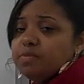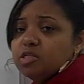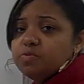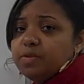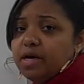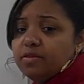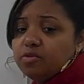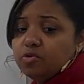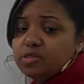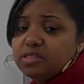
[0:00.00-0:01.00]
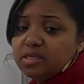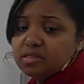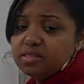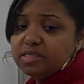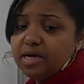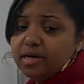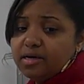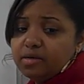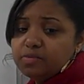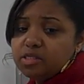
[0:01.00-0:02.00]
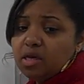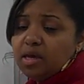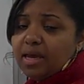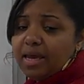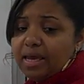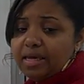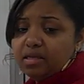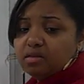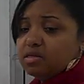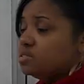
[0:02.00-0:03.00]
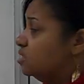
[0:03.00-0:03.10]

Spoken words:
multiply 36 times 8, and that's